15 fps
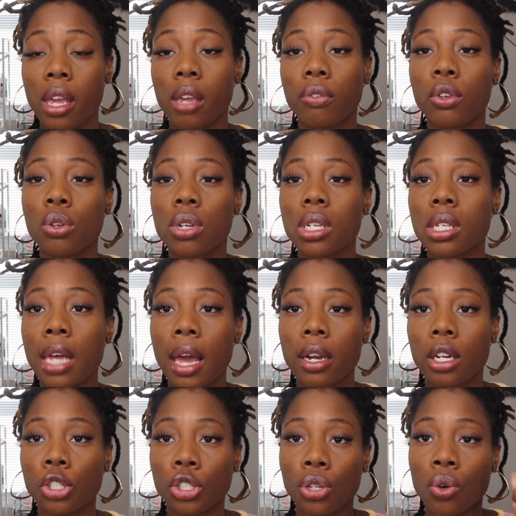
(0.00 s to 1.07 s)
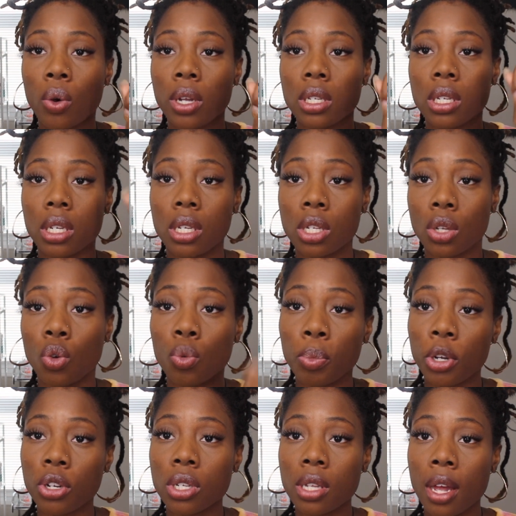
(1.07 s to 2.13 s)
If you decide that you're going to
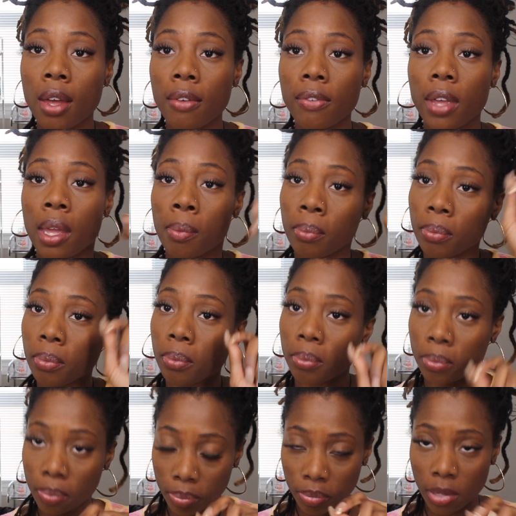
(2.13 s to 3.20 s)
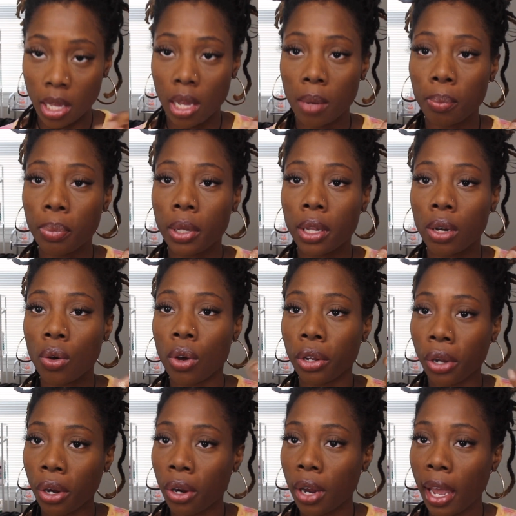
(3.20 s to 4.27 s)
scoop your stuff and then put it
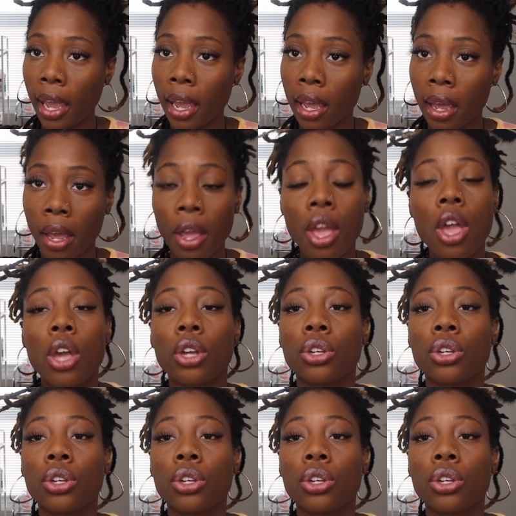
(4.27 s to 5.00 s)
on your hand,